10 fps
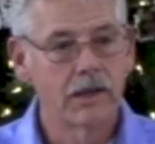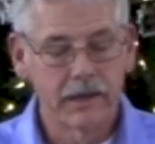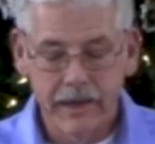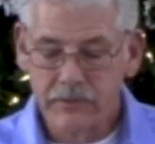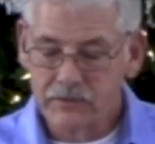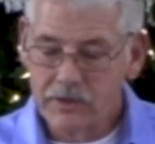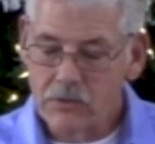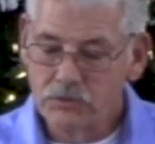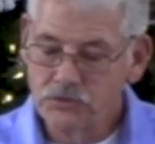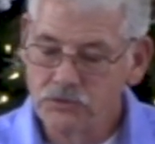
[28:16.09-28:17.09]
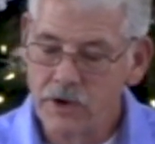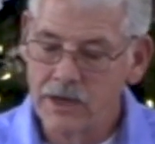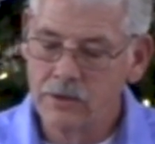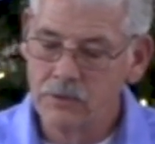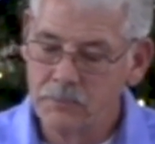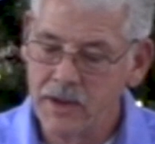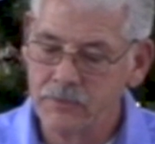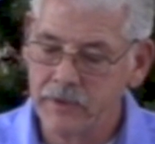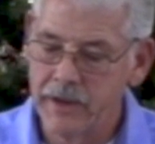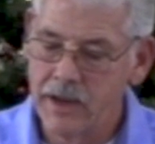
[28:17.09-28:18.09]
Let us go straight to
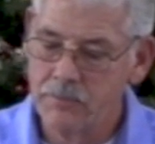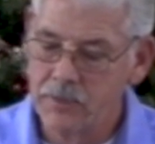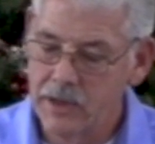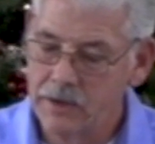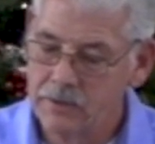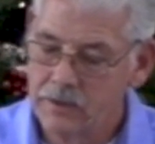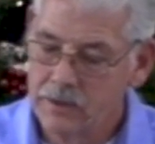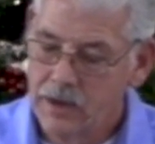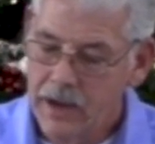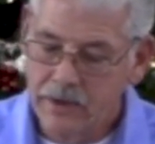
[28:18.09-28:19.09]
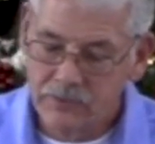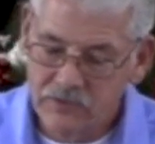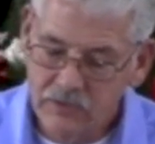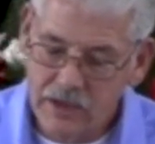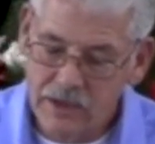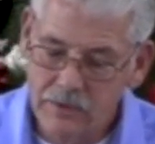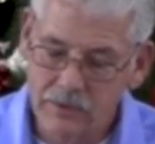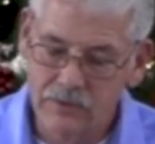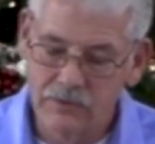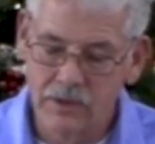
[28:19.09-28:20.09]
Bethlehem then and see
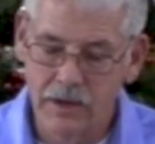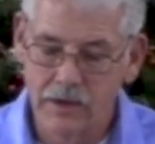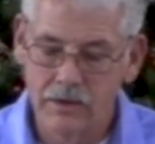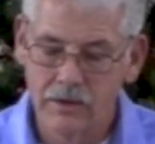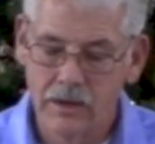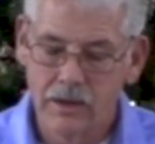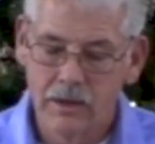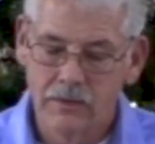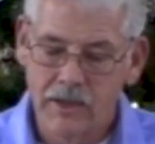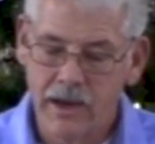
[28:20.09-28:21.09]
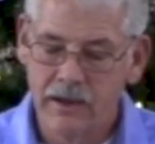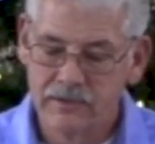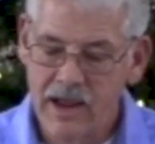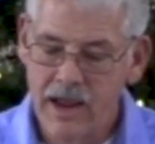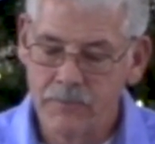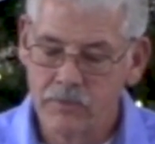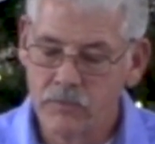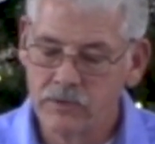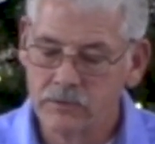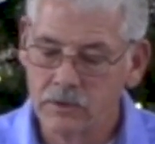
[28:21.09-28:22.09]
this thing that has happened,
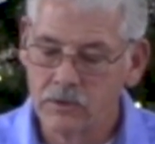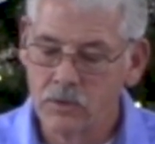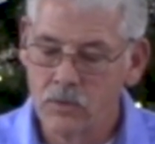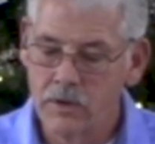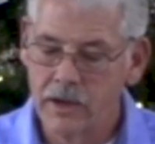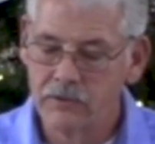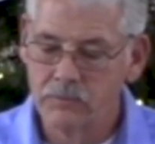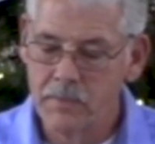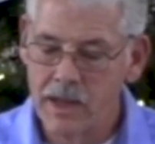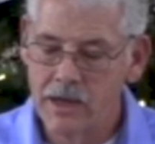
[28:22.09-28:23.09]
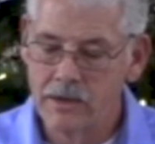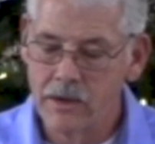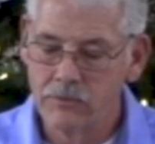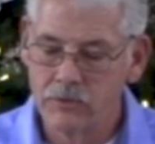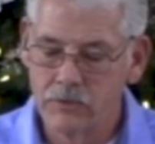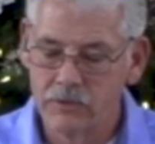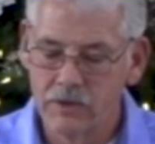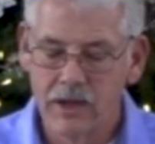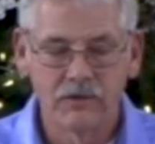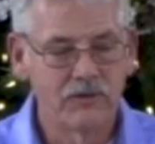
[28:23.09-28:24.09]
which the Lord has made known to
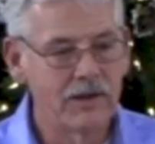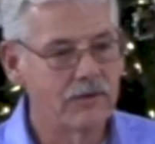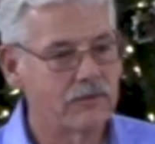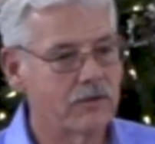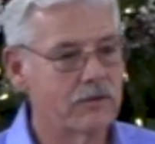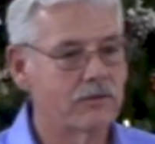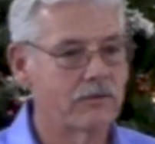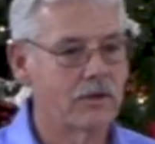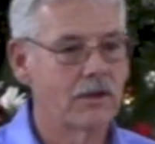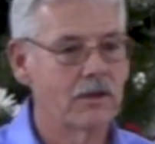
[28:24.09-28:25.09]
us. Jesus